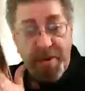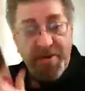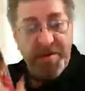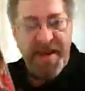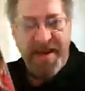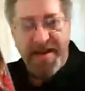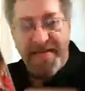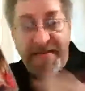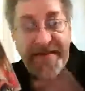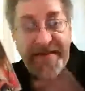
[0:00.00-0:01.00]
So like a
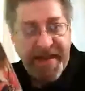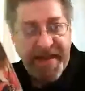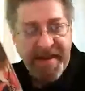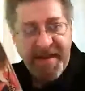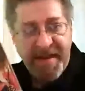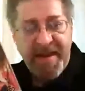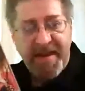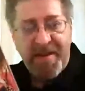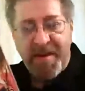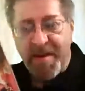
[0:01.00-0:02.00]
50, a